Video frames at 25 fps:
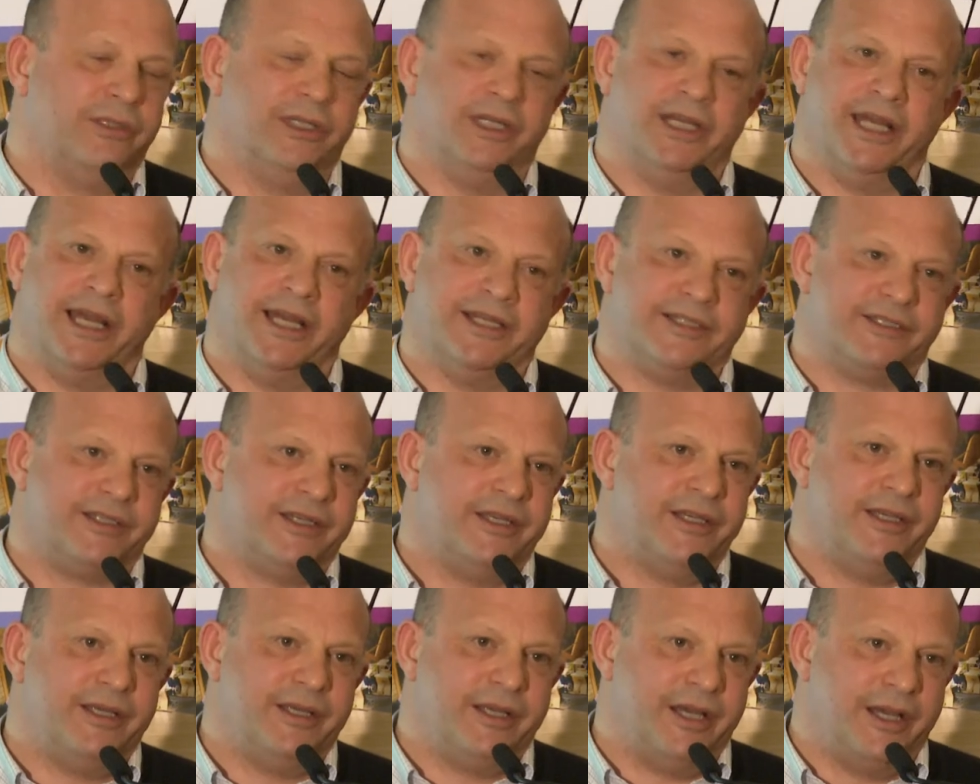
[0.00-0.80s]
And as
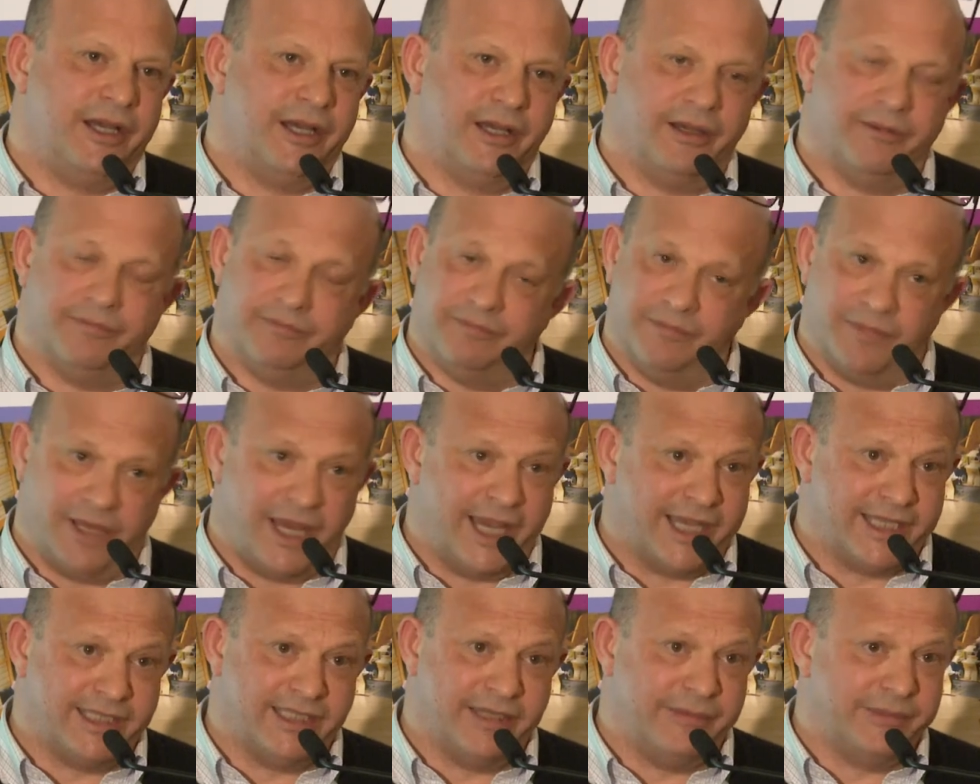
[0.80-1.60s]
uh,
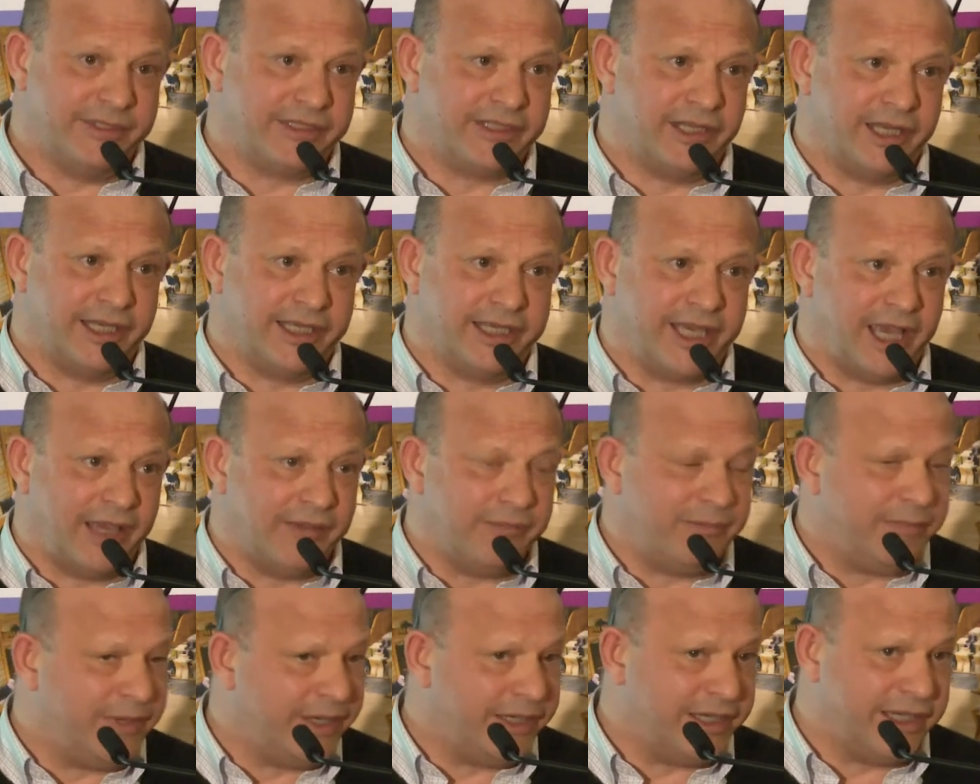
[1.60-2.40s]
academics like
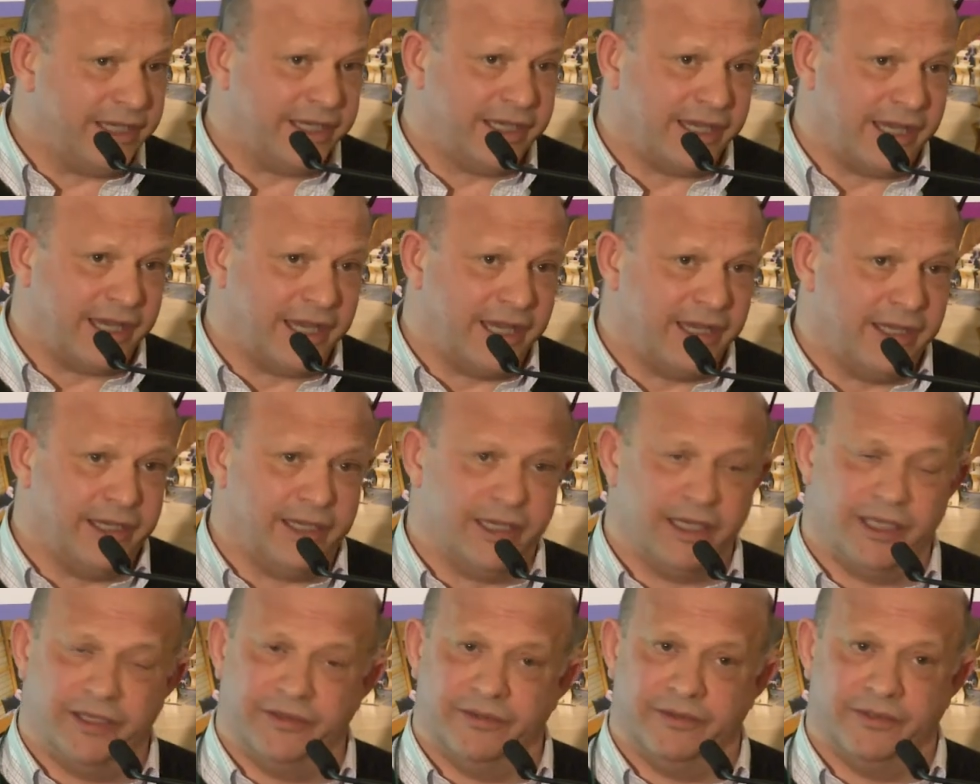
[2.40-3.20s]
Kate Pickett uh,
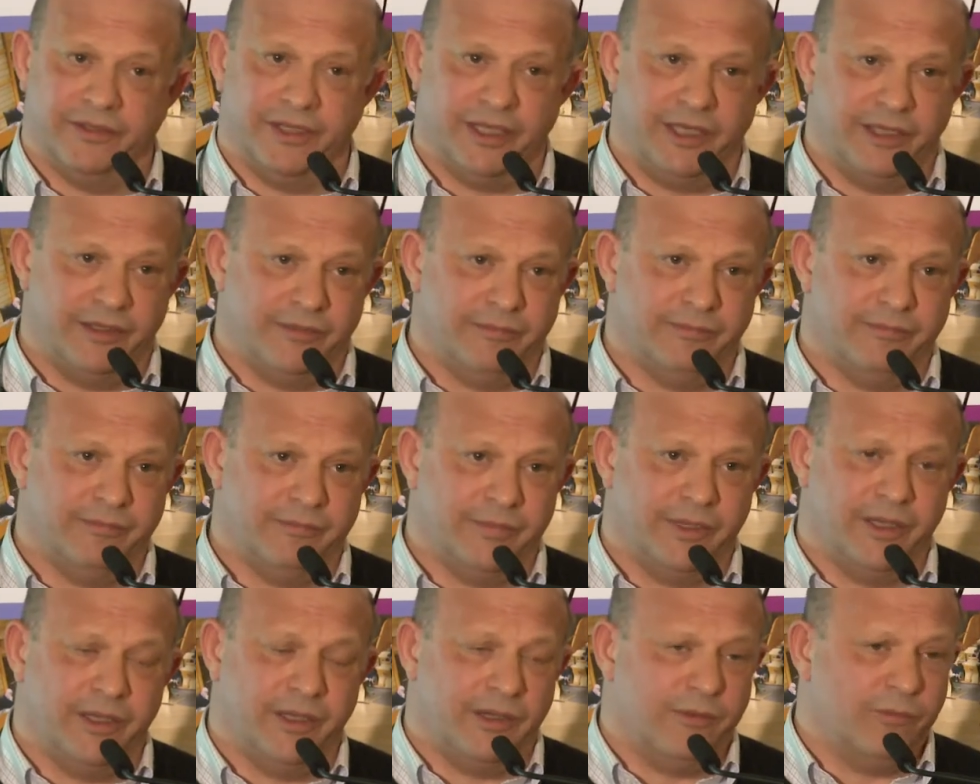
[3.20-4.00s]
in, in
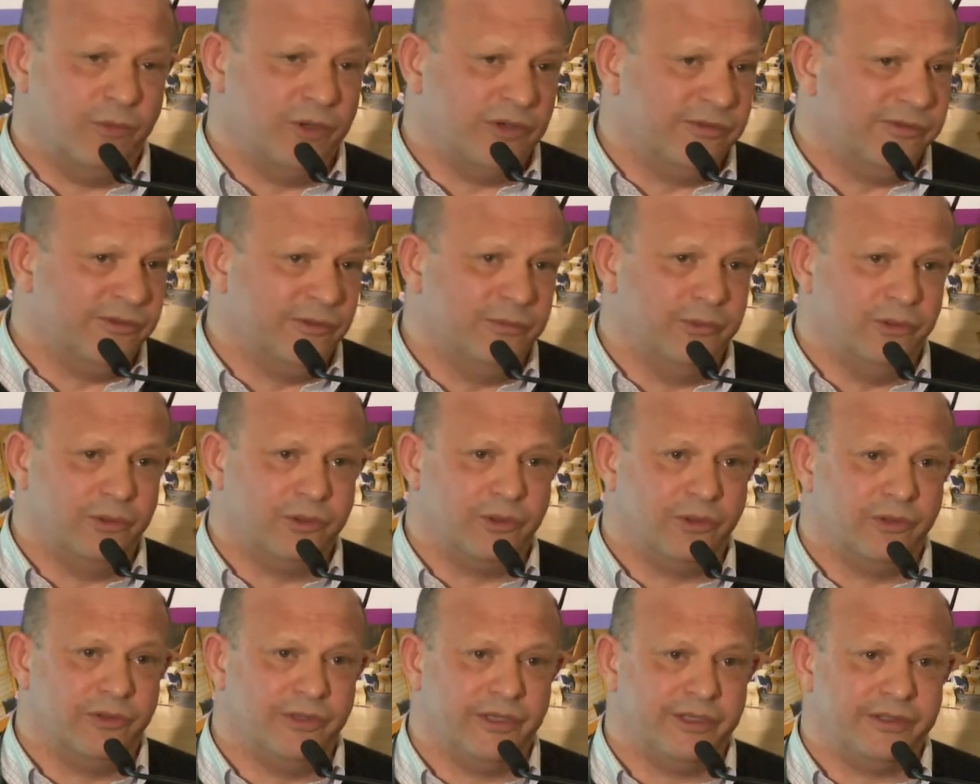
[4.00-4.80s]
a wonderful book
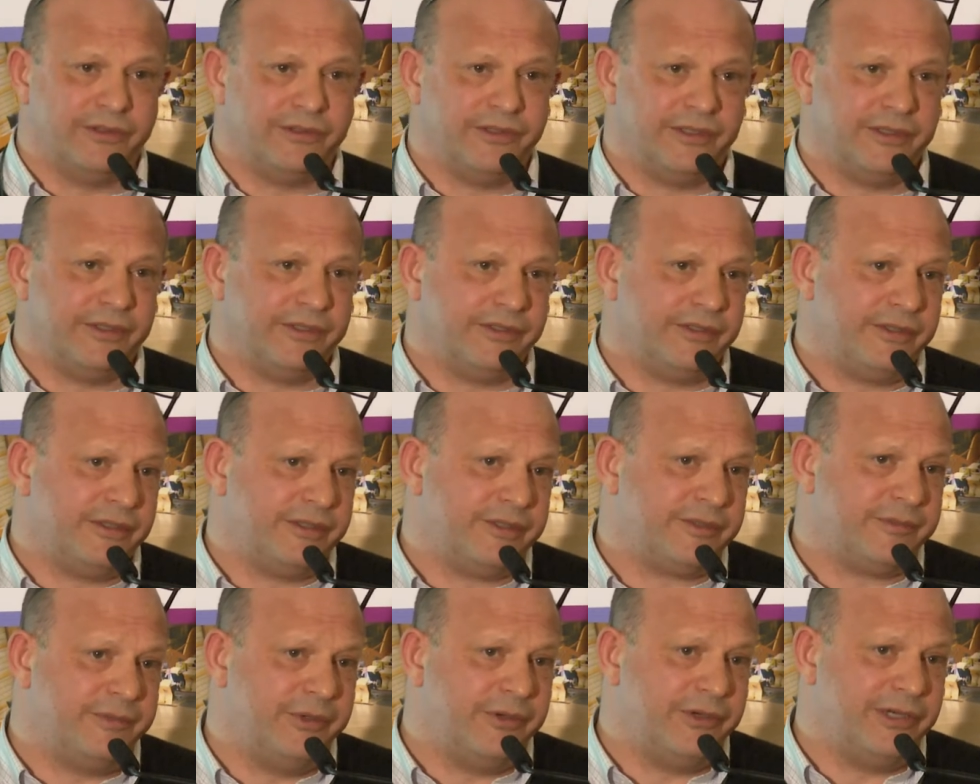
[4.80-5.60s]
called The, the, the
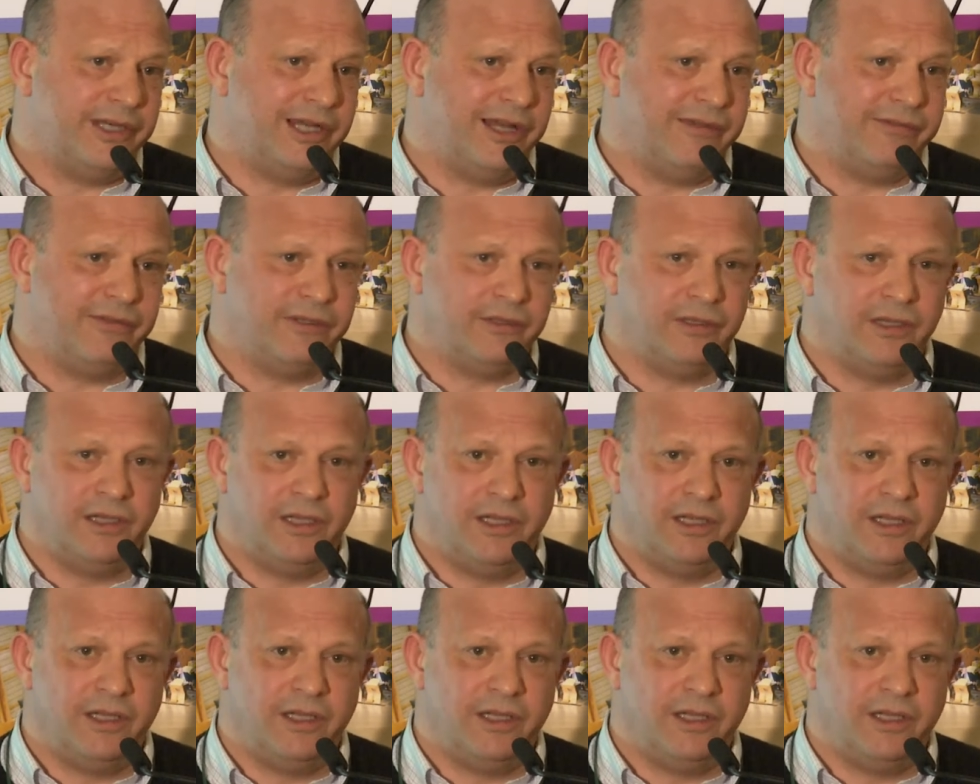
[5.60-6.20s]
Spirit Level